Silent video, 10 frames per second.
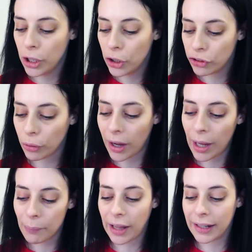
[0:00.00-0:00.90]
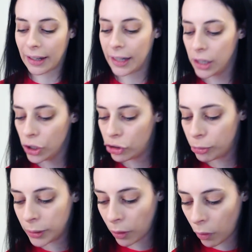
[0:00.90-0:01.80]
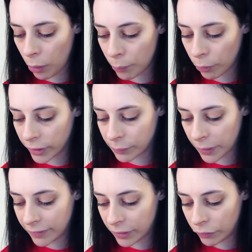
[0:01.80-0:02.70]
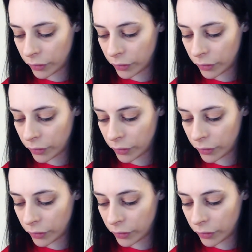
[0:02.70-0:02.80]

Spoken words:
So I'm likely to be a lot more expensive